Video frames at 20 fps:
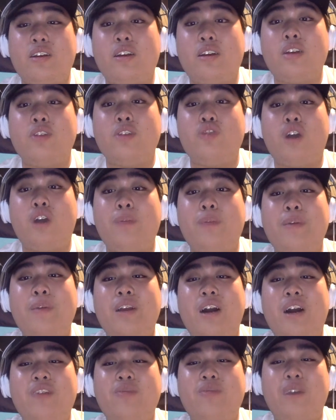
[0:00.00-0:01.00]
dropping
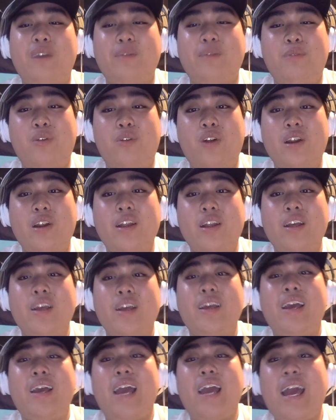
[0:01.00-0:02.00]
off my board,
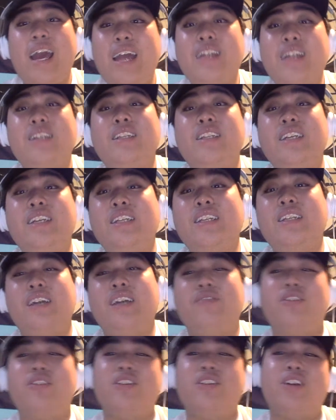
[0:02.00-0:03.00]
and the
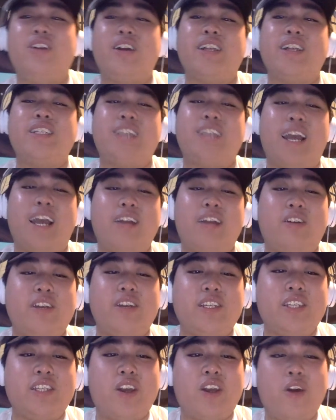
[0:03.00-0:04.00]
Denver Nuggets, sadly.
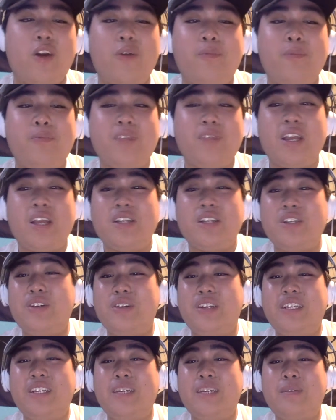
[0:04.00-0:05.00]
So 2
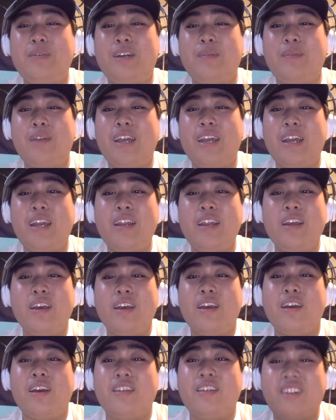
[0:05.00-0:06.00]
new teams coming in.
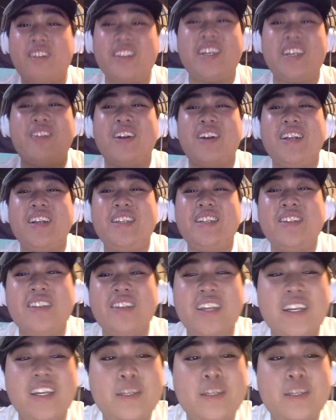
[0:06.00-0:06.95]
Let's get right into these